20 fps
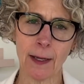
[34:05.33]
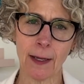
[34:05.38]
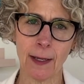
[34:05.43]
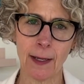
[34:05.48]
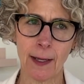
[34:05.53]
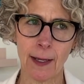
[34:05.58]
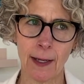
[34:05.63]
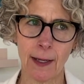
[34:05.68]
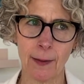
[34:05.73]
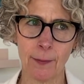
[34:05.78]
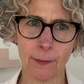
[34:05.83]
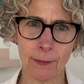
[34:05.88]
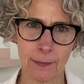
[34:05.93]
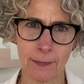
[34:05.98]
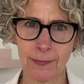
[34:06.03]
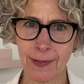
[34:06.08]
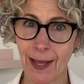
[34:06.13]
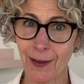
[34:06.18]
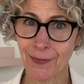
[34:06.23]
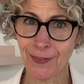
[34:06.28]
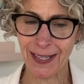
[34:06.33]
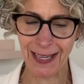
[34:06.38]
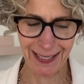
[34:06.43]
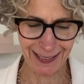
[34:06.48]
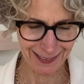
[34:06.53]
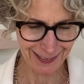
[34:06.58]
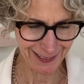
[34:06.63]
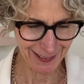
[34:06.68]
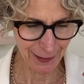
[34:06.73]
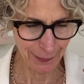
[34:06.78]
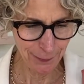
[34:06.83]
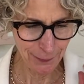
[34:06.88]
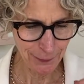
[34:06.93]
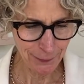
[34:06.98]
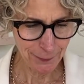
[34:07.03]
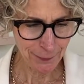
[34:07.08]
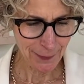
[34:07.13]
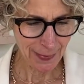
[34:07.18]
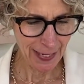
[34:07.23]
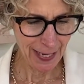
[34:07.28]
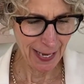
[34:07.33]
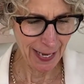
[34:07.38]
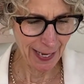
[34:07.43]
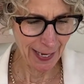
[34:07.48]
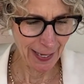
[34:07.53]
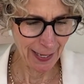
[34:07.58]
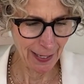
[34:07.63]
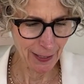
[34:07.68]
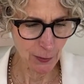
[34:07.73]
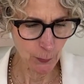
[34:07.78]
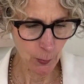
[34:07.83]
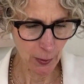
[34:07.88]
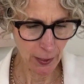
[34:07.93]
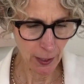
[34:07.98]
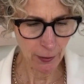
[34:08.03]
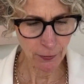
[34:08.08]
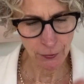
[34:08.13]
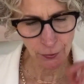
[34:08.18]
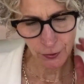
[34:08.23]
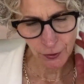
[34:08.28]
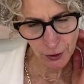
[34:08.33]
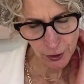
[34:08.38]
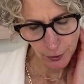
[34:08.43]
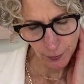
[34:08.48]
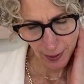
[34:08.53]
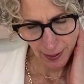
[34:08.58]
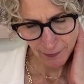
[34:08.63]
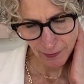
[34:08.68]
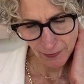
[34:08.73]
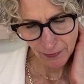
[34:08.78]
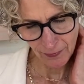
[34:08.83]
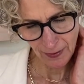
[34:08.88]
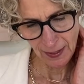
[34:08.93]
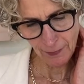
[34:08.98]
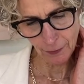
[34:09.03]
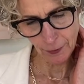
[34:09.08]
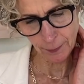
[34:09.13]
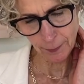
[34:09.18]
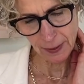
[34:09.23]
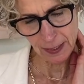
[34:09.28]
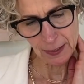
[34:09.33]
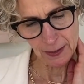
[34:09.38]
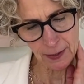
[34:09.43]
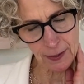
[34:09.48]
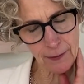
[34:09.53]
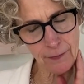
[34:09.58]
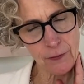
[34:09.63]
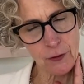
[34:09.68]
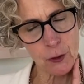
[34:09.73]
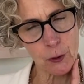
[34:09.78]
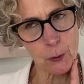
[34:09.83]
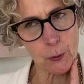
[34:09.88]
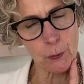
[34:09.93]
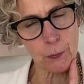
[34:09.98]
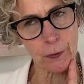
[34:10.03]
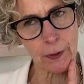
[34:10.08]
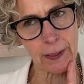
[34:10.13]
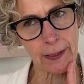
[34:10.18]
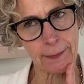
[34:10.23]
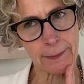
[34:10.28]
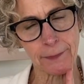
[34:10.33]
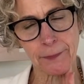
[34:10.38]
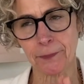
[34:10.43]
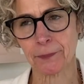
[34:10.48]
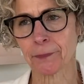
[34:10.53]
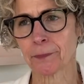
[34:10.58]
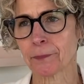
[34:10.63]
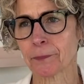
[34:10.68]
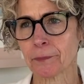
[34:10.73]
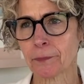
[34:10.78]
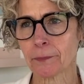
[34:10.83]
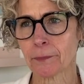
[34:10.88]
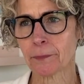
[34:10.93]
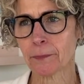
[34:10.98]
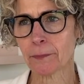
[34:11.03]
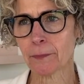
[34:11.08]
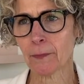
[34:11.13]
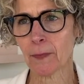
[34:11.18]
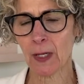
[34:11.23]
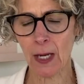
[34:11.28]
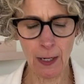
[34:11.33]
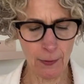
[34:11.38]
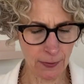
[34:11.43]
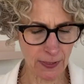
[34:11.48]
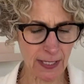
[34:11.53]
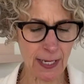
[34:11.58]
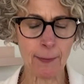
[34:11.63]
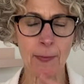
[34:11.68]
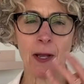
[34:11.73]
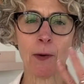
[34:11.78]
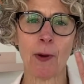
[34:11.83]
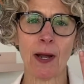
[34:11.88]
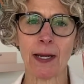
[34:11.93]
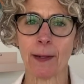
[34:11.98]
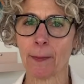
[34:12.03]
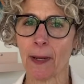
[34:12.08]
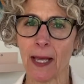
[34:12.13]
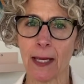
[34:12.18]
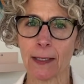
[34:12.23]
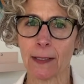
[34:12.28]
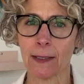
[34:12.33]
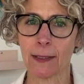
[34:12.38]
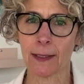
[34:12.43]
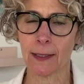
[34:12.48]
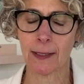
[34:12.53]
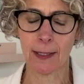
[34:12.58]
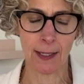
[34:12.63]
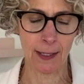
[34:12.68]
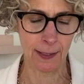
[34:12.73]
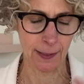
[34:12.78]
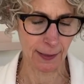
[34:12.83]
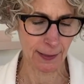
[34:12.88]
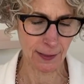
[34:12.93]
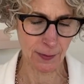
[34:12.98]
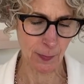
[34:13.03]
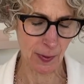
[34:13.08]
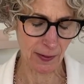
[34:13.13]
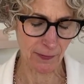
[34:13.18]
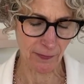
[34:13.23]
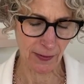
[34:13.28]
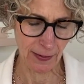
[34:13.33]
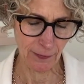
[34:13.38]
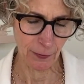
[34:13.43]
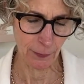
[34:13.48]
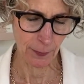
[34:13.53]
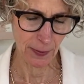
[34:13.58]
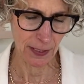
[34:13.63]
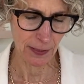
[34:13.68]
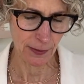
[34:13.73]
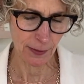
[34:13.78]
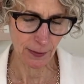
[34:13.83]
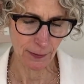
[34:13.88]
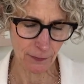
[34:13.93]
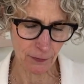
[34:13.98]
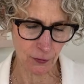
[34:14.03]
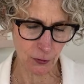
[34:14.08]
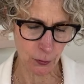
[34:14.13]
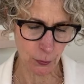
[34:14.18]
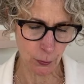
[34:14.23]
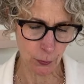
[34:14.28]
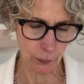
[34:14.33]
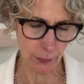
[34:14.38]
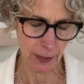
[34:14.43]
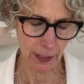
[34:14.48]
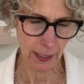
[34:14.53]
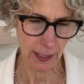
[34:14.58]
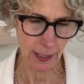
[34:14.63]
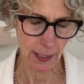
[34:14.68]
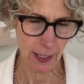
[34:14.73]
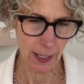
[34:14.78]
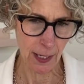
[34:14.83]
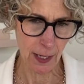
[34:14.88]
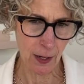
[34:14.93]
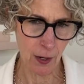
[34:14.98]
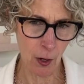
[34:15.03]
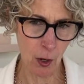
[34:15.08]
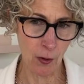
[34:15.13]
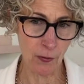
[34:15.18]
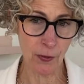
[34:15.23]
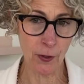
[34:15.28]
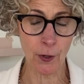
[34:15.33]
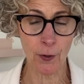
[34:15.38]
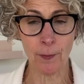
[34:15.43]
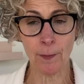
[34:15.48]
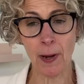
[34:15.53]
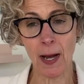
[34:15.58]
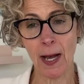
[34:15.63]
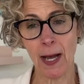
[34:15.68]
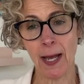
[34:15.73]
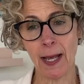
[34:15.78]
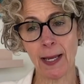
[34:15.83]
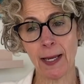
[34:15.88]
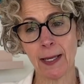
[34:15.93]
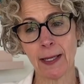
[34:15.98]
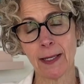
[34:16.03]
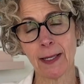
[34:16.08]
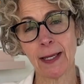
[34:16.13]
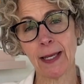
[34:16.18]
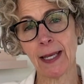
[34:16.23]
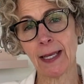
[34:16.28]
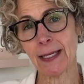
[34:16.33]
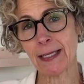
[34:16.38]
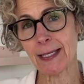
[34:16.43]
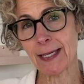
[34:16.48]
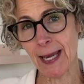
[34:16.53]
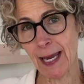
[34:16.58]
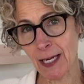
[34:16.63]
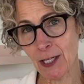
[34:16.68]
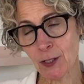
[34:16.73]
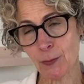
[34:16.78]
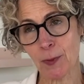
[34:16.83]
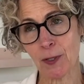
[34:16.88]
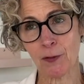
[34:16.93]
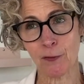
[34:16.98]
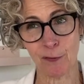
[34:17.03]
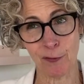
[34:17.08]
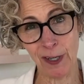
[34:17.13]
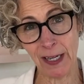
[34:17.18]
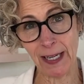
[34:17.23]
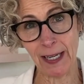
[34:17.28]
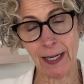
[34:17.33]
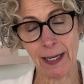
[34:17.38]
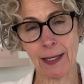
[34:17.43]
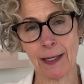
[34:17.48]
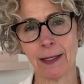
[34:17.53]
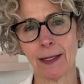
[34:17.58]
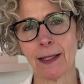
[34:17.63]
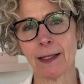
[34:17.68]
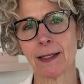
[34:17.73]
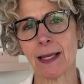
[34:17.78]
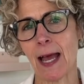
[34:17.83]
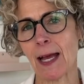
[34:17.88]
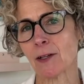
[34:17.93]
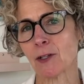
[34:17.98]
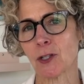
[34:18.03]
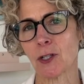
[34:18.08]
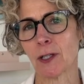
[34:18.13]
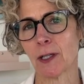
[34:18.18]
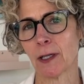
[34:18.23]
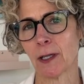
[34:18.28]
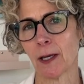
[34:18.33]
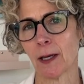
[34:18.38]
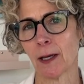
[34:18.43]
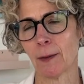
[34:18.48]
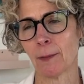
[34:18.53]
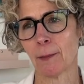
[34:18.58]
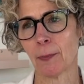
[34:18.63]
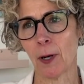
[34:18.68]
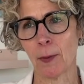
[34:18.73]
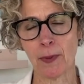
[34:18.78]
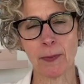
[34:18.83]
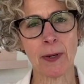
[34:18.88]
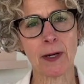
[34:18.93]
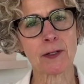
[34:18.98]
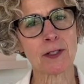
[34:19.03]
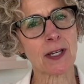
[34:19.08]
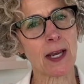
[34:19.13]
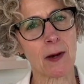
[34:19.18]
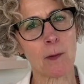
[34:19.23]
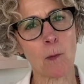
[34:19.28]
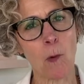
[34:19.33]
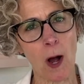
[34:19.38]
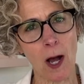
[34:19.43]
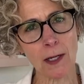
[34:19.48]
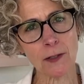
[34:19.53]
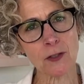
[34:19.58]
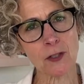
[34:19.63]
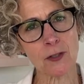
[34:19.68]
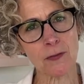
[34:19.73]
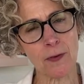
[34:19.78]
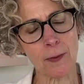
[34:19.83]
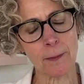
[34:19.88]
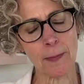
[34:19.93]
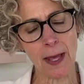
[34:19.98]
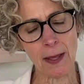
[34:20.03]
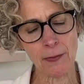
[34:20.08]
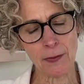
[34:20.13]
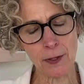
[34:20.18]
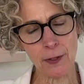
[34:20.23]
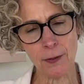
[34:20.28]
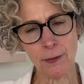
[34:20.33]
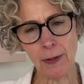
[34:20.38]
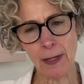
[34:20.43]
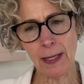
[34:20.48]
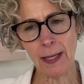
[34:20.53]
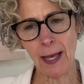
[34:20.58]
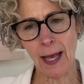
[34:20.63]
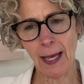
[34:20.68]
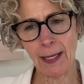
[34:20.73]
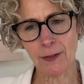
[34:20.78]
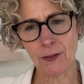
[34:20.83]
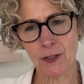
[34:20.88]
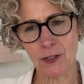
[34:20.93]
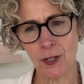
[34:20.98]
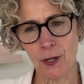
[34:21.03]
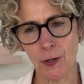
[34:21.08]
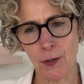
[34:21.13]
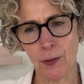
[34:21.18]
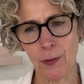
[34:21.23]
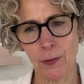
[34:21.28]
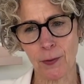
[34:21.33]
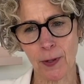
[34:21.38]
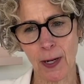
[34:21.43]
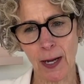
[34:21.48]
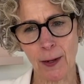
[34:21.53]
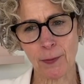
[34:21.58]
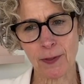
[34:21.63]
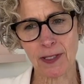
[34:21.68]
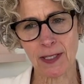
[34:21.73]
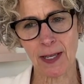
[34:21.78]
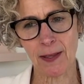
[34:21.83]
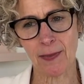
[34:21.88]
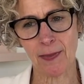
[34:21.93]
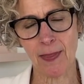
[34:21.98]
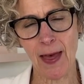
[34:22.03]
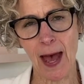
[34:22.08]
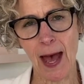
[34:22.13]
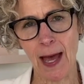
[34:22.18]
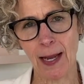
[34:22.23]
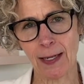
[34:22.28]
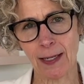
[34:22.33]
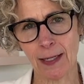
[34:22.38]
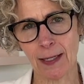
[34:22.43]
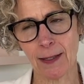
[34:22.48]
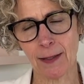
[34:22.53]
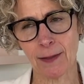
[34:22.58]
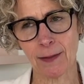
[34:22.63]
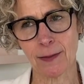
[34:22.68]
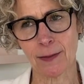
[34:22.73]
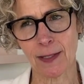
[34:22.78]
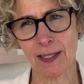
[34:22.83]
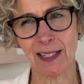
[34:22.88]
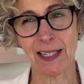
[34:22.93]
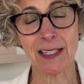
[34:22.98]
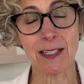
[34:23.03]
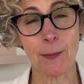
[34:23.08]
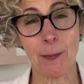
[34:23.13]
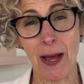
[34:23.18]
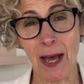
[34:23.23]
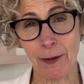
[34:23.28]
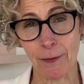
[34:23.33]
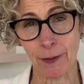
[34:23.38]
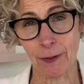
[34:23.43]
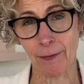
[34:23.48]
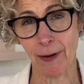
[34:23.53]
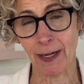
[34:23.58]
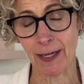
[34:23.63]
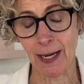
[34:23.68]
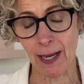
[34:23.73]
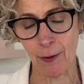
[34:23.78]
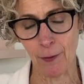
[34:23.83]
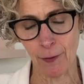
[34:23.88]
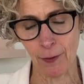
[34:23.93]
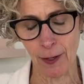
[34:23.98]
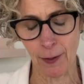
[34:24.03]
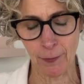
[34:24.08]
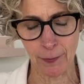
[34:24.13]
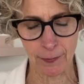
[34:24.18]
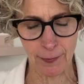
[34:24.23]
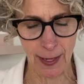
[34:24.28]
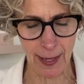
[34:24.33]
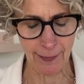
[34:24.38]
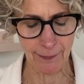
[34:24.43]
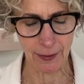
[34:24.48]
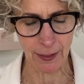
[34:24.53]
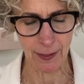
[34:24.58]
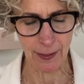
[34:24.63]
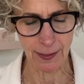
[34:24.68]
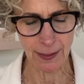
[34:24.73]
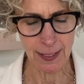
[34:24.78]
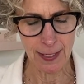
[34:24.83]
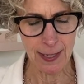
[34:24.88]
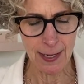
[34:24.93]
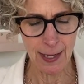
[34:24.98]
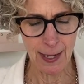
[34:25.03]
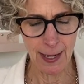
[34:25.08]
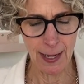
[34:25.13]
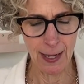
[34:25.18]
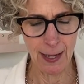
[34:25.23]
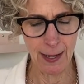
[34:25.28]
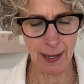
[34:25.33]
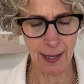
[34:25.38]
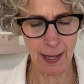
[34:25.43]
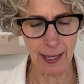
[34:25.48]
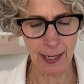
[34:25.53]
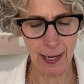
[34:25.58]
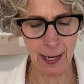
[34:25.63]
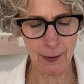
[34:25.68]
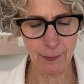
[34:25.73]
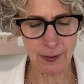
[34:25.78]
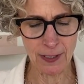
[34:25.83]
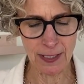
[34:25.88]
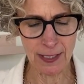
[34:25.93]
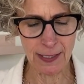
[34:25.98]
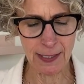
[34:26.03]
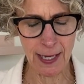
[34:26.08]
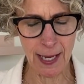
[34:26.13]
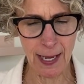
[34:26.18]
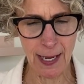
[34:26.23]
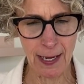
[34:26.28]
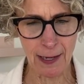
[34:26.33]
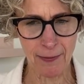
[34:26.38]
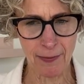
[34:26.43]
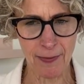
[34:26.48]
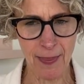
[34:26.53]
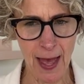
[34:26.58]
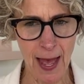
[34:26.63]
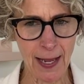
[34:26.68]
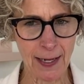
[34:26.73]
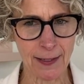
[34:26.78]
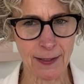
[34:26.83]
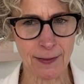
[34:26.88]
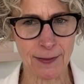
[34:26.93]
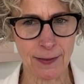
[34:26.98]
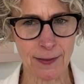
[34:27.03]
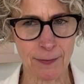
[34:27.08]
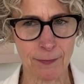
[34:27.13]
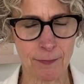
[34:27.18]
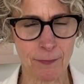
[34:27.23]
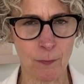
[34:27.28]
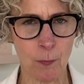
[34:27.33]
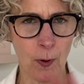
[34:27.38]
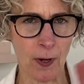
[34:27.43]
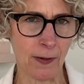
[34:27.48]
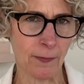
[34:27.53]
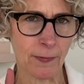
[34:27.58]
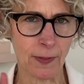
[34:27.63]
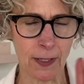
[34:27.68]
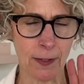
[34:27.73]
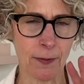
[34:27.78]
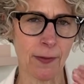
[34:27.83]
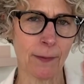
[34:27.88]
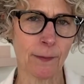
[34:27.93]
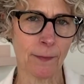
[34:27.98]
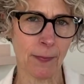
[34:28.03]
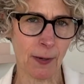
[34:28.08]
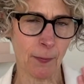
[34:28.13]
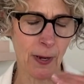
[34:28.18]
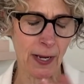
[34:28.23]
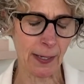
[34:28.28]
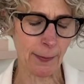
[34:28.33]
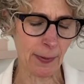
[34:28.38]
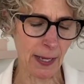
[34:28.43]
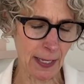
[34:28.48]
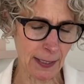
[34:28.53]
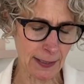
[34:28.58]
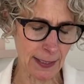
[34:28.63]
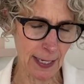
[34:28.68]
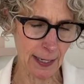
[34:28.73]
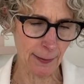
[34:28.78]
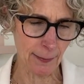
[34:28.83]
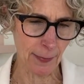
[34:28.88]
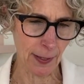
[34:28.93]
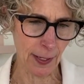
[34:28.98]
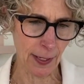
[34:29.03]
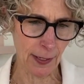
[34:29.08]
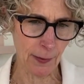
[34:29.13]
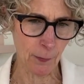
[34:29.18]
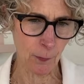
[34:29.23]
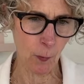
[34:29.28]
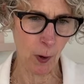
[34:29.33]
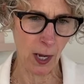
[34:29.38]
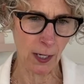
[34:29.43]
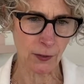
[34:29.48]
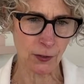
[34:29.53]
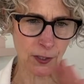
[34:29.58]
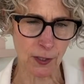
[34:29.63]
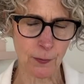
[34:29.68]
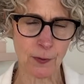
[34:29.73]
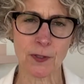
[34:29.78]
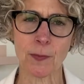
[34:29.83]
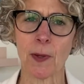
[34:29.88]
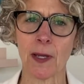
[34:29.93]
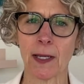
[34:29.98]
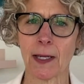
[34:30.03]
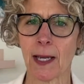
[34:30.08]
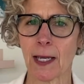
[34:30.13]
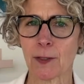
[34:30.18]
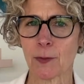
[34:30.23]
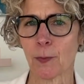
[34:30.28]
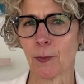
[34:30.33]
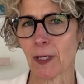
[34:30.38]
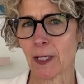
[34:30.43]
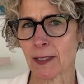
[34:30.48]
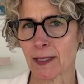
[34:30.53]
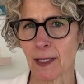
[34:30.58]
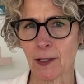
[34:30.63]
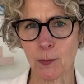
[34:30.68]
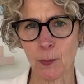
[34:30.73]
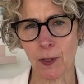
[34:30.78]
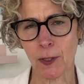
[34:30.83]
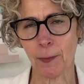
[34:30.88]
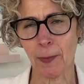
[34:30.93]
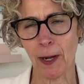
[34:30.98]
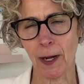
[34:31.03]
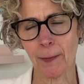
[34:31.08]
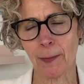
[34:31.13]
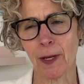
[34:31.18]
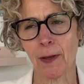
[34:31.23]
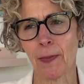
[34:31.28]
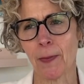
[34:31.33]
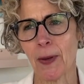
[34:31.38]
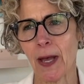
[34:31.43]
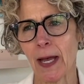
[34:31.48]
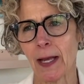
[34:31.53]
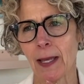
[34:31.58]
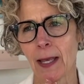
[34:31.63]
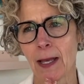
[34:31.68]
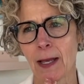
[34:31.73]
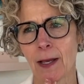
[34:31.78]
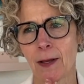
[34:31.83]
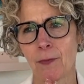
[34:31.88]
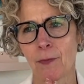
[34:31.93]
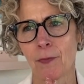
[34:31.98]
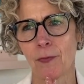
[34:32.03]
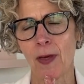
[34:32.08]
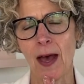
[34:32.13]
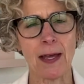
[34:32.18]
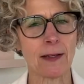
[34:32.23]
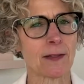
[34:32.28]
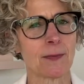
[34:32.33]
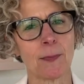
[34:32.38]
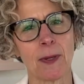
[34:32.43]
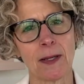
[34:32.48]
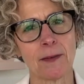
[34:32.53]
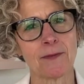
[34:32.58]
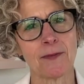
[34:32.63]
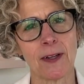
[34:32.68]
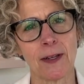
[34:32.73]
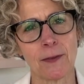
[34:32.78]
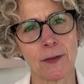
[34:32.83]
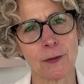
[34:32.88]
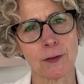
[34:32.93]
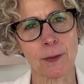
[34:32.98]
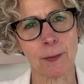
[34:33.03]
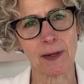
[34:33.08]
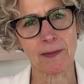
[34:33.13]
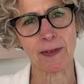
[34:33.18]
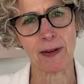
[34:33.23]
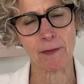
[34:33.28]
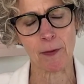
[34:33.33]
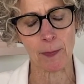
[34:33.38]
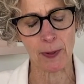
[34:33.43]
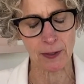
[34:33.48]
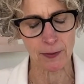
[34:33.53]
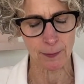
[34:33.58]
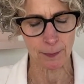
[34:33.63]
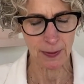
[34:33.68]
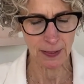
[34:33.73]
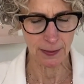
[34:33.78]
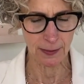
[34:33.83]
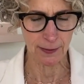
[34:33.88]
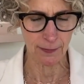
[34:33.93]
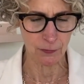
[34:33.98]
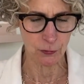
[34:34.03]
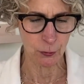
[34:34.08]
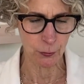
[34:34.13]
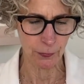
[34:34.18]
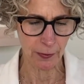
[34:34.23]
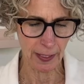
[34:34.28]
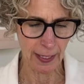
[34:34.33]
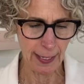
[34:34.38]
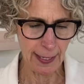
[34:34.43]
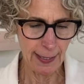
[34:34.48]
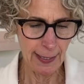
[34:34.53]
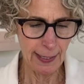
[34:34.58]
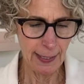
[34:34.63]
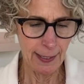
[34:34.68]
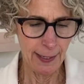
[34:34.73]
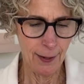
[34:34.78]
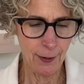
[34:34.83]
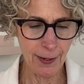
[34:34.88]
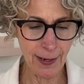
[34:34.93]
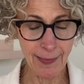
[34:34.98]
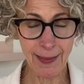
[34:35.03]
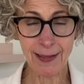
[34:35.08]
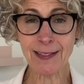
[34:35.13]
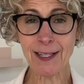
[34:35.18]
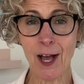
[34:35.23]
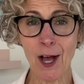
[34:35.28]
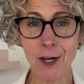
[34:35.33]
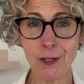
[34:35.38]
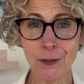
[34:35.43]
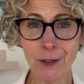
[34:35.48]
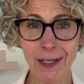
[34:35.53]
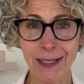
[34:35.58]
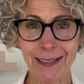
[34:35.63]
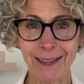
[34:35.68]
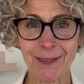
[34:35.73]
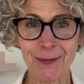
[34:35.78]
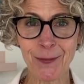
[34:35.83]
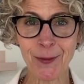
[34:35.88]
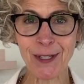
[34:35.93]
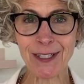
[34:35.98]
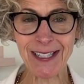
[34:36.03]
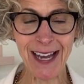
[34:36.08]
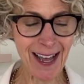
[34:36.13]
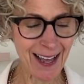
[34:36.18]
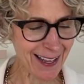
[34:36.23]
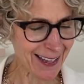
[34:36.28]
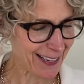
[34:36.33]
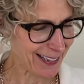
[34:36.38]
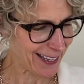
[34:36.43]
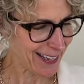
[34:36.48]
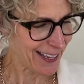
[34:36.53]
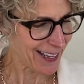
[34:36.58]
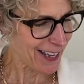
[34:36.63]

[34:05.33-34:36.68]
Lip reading: I am left-handed. And 100, do you have a favorite piece of jewelry? I would say my wedding band is my favorite piece of jewelry, although my engagement ring is actually a Baume & Mercier watch from Matthew. And so I would say that is, it needs a battery right now or I would have it on. And I would say that is one of, my wedding band and my watch that was my engagement ring. It says, "Will you marry me?" on the back. Those are my favorite pieces of jewelry. Okay, that's 100. We're done.